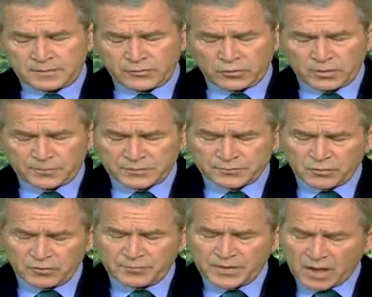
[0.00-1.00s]
Europe has
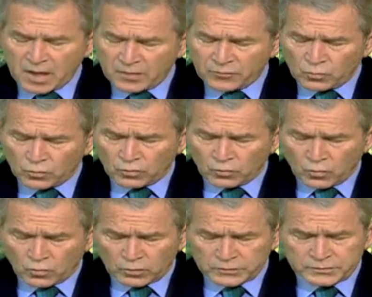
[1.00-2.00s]
moved beyond the world
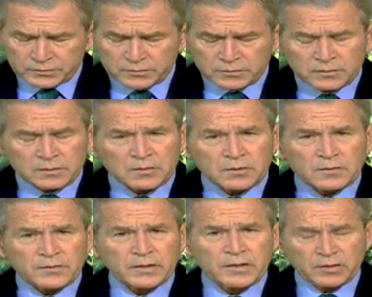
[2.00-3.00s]
wars
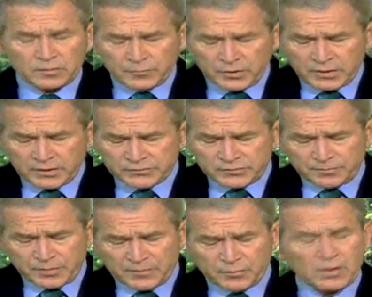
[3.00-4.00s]
that killed millions of
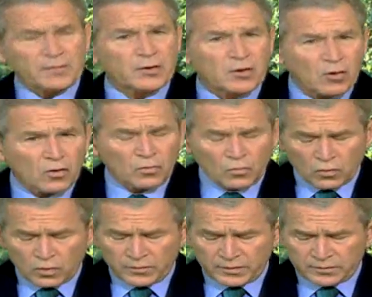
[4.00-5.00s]
people and the Cold
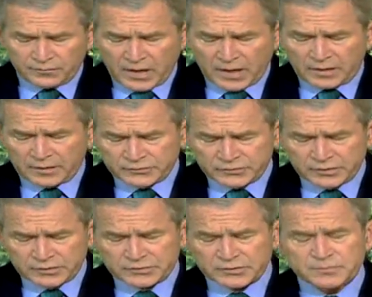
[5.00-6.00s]
War that divided its
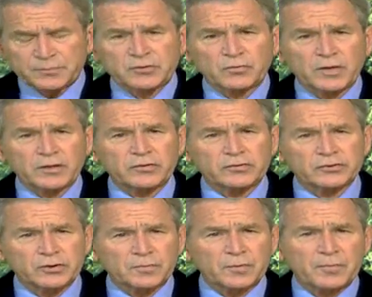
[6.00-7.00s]
citizens between two
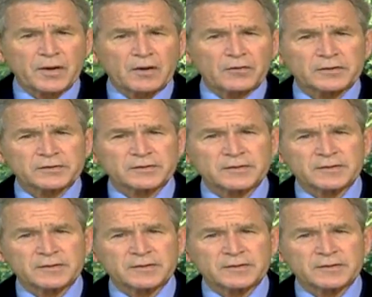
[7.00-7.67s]
superpowers.